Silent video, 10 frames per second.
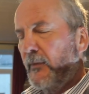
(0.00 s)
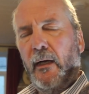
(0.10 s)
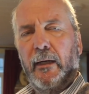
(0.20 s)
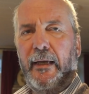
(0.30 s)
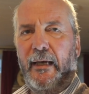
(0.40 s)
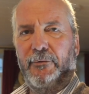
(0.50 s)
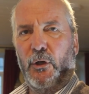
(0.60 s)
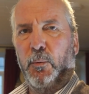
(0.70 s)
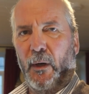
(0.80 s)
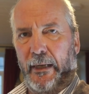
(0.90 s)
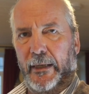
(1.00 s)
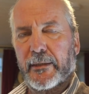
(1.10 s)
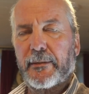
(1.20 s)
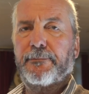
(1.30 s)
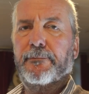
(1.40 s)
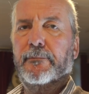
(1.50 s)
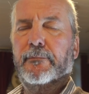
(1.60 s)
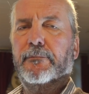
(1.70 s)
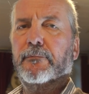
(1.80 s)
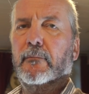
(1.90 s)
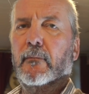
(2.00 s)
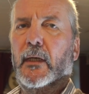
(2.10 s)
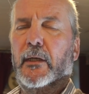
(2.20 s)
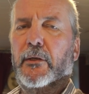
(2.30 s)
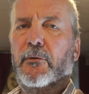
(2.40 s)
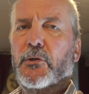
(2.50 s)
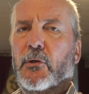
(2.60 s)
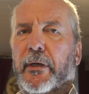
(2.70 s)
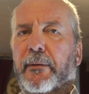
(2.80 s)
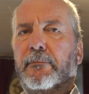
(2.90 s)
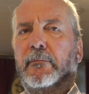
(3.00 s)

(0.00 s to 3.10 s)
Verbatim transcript: I have acquired a new toy.